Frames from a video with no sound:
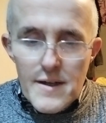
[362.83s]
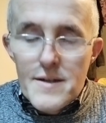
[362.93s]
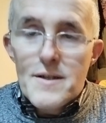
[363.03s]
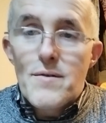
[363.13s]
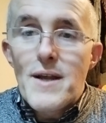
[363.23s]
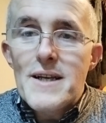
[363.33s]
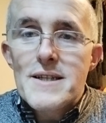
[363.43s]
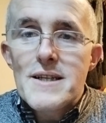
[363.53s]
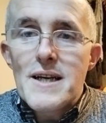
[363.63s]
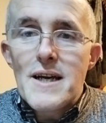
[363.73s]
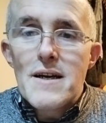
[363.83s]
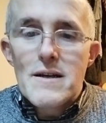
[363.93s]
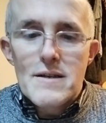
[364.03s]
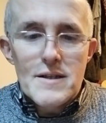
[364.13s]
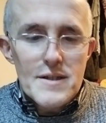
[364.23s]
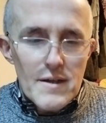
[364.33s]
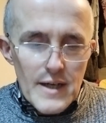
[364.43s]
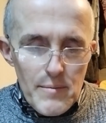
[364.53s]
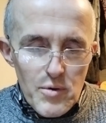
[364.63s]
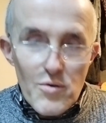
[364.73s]
So that's the
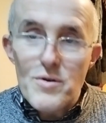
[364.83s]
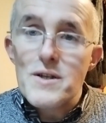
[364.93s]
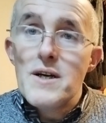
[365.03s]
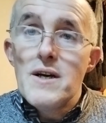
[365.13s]
circuit board